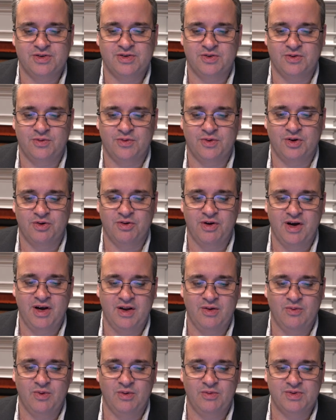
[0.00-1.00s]
so
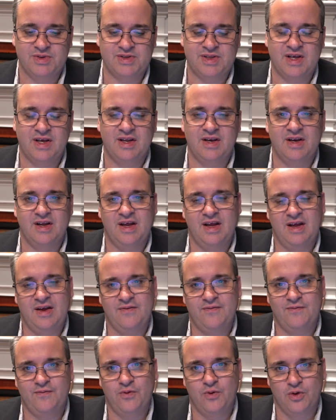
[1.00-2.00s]
creating what was then a
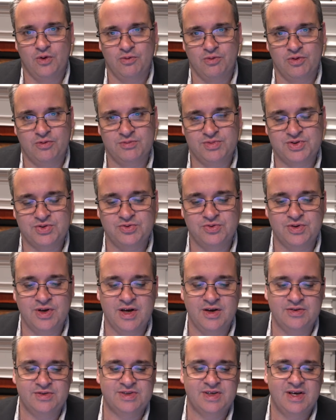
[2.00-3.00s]
four room
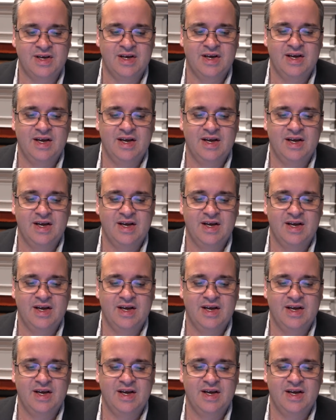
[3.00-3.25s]
schoolhouse.